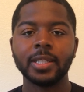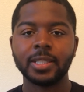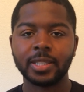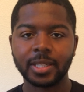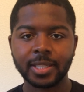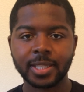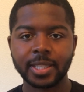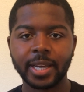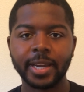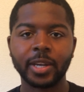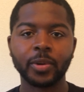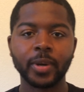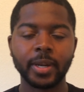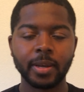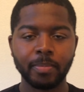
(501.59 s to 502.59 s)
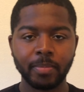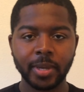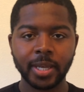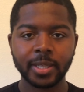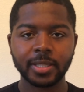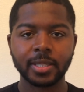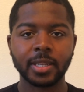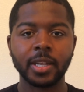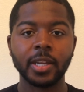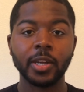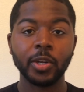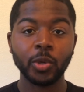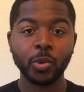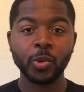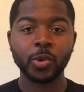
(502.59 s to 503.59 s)
Just like credit mix,
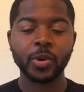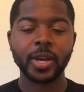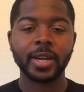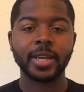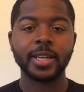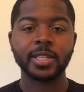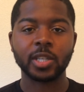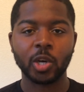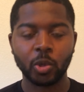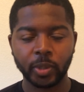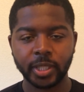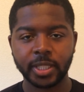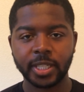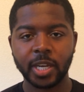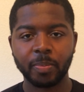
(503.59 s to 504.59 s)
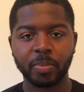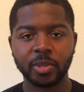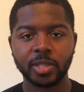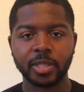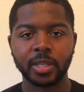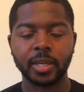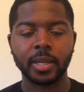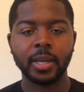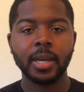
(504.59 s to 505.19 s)
new credit is only 10%.